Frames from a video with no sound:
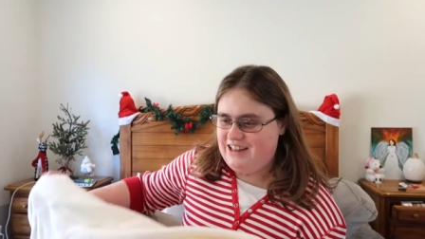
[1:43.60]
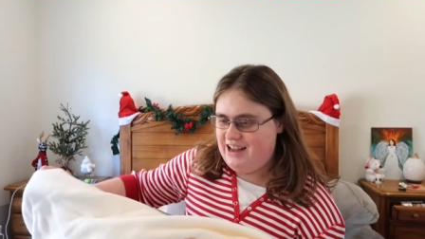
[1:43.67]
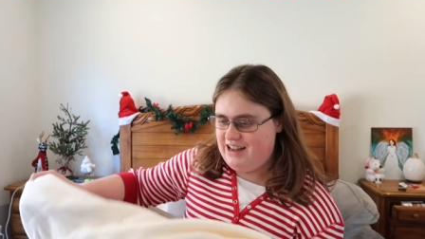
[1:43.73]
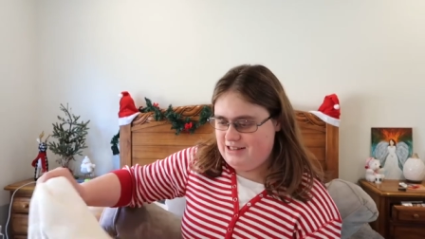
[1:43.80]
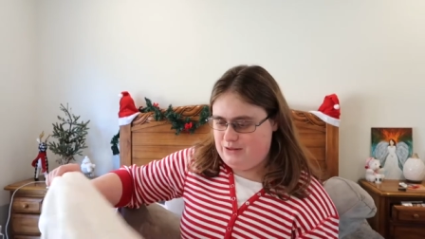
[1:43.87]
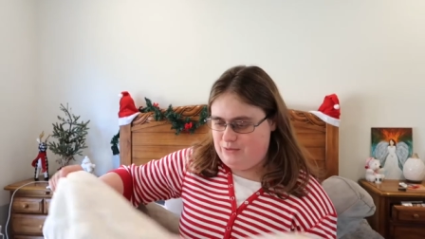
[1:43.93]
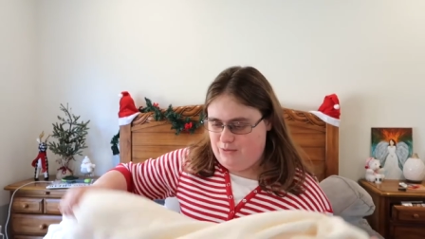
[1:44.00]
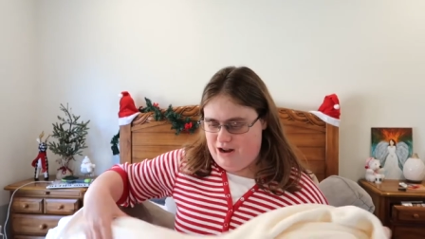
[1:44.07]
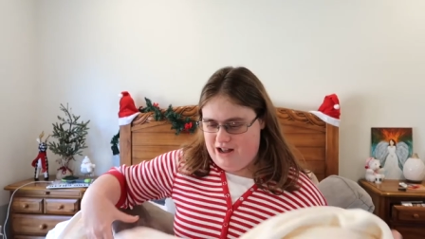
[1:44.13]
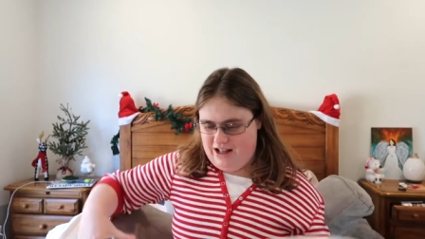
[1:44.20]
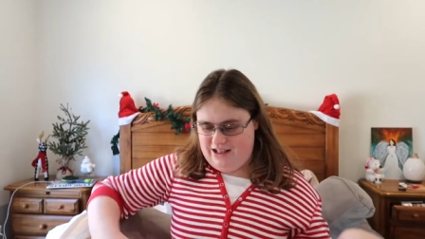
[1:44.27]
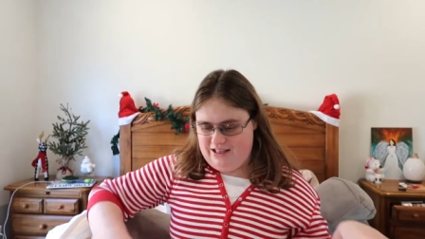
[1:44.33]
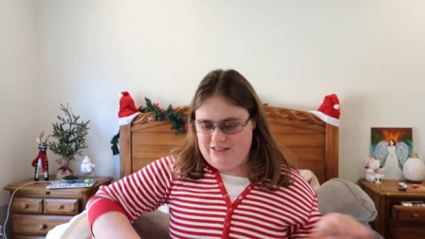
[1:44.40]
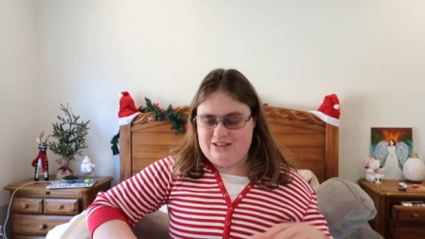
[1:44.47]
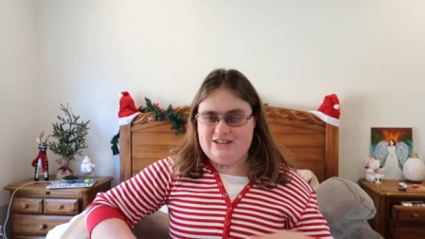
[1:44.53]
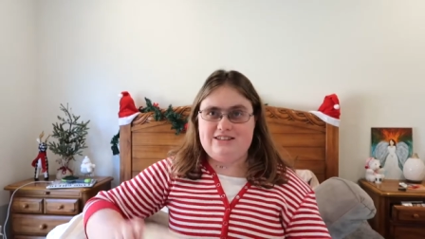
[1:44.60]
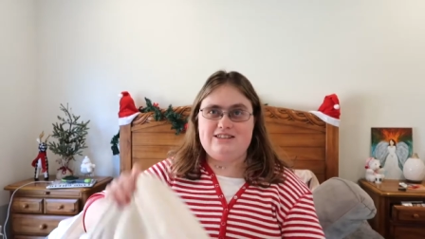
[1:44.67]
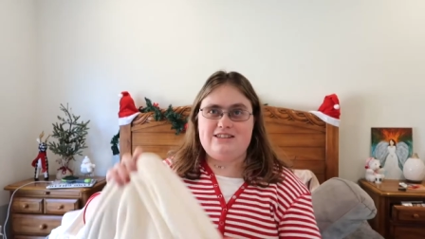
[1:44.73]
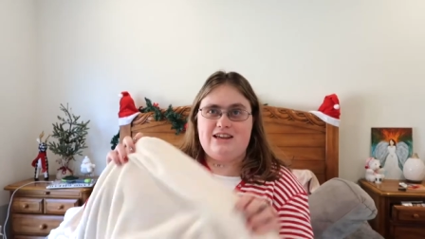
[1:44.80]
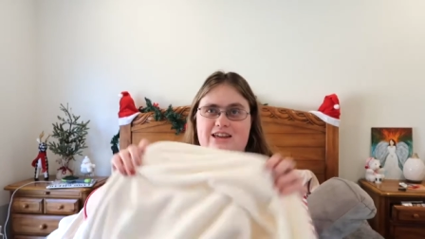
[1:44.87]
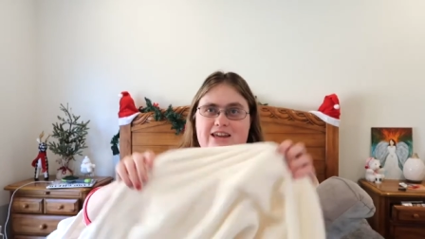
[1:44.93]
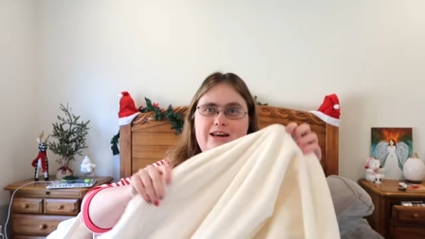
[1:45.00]
as well. This
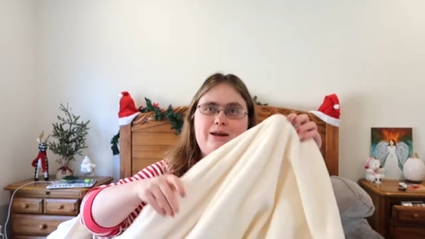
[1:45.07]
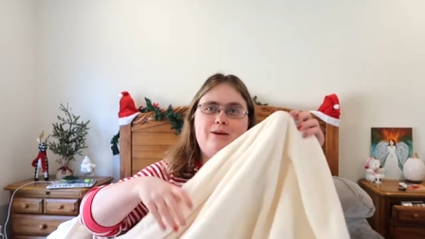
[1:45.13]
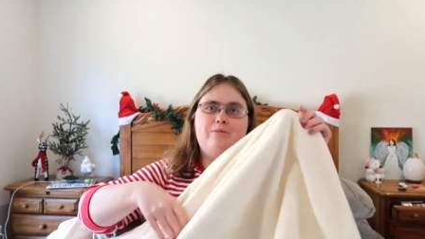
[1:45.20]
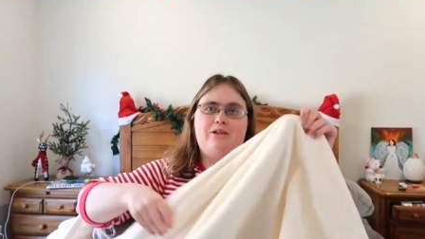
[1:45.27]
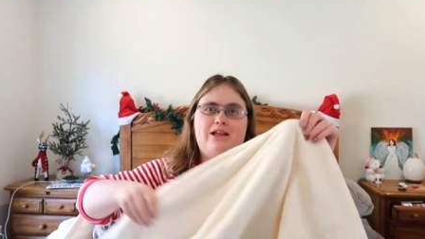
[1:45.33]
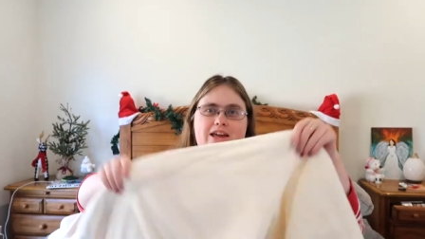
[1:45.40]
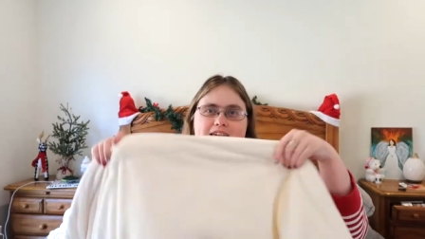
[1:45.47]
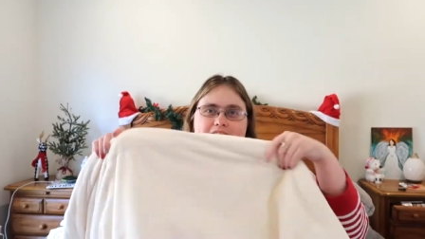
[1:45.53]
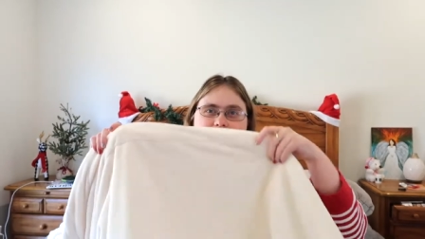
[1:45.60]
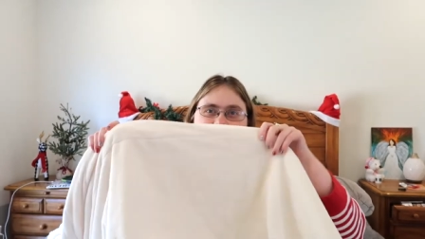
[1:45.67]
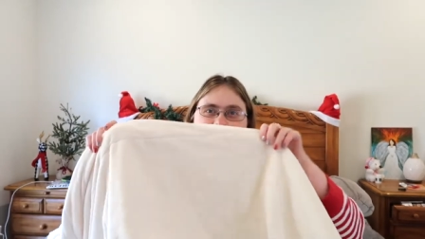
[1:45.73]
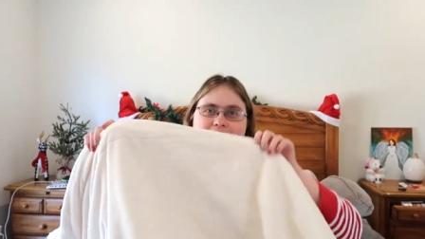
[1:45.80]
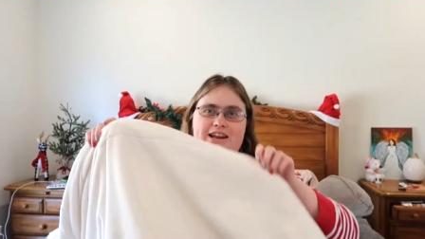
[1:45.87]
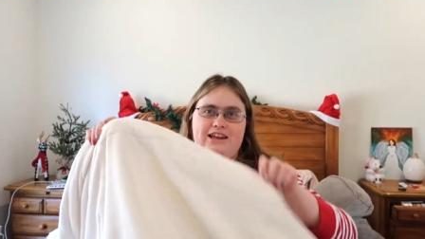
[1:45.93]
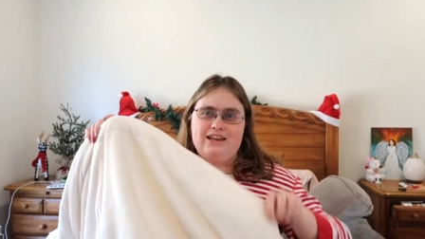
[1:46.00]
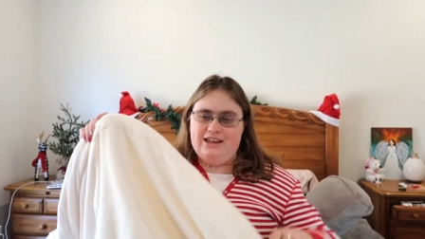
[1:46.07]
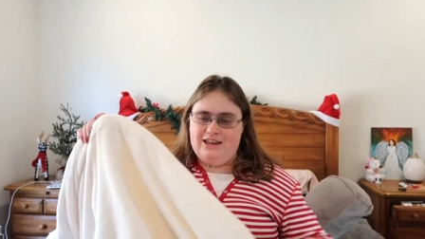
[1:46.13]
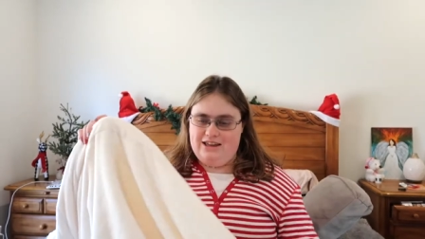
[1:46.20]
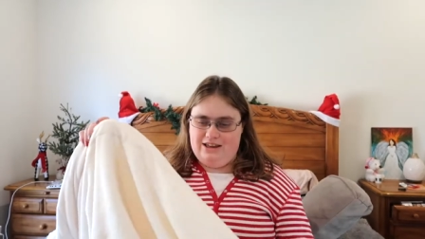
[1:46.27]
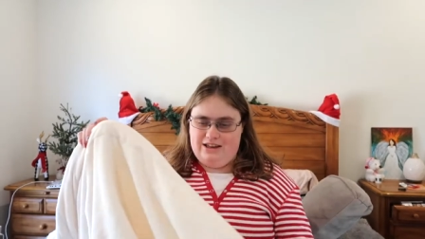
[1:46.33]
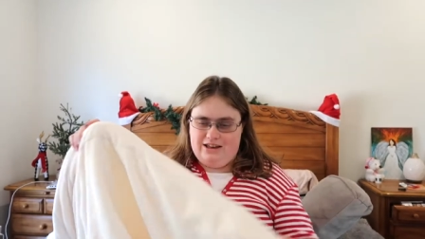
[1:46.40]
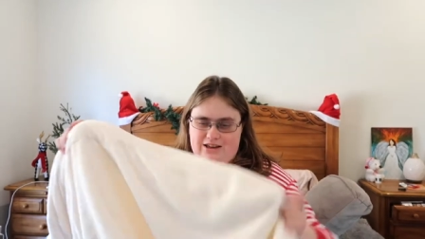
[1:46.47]
is a heating blanket,
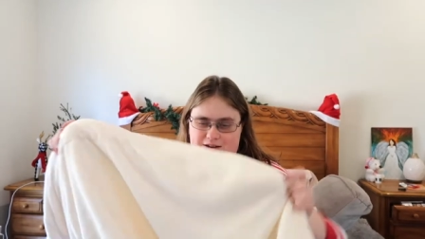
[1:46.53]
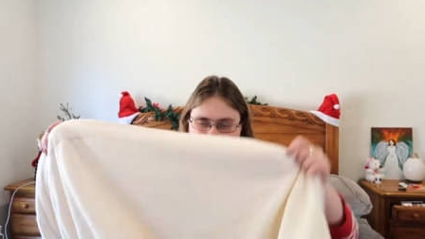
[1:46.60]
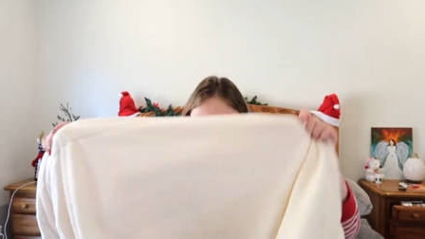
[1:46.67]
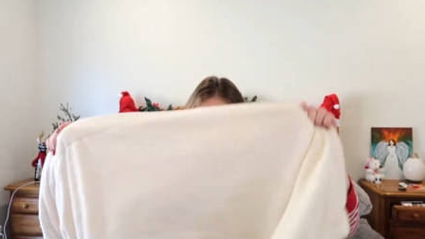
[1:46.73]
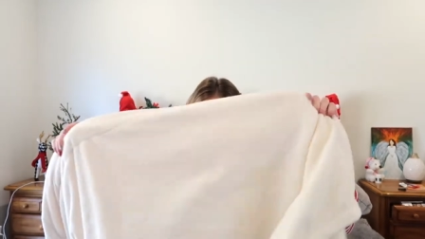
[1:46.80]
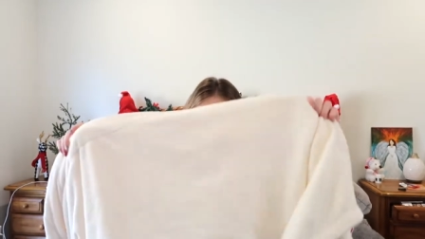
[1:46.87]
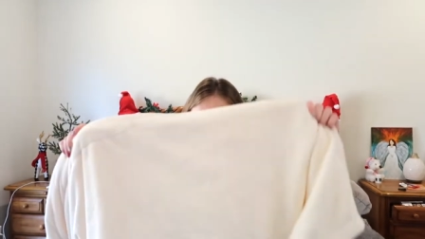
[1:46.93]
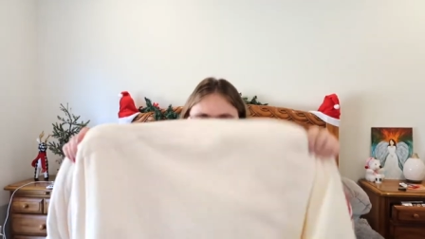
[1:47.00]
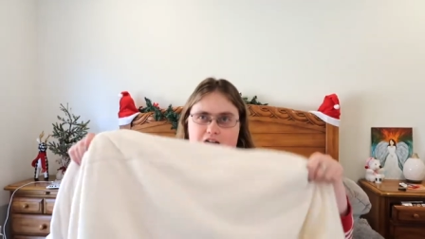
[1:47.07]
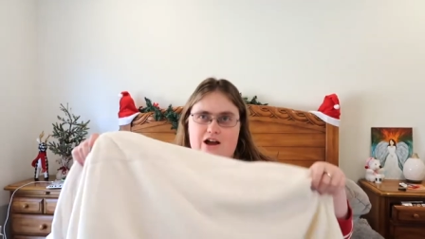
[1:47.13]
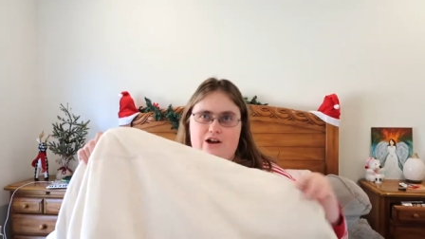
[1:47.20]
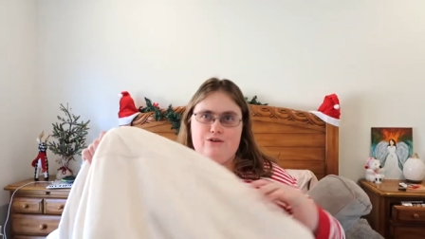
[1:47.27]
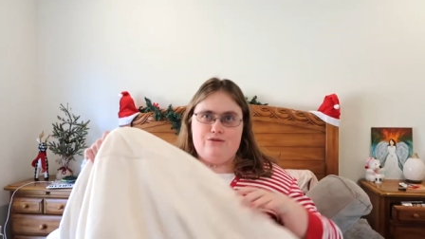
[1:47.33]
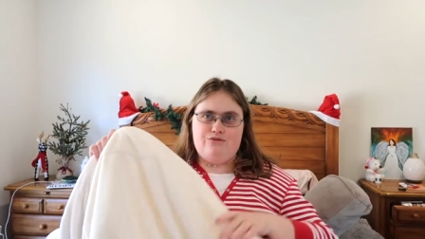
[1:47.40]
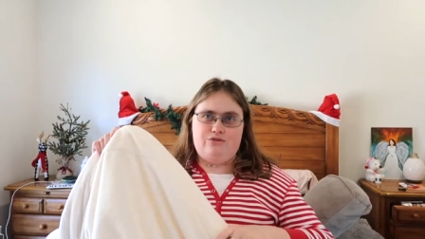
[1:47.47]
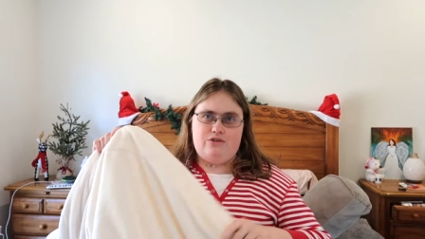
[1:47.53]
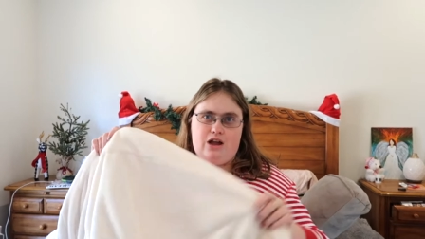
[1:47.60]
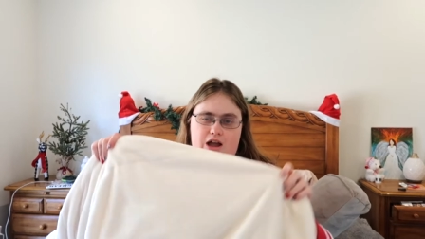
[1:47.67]
which I love.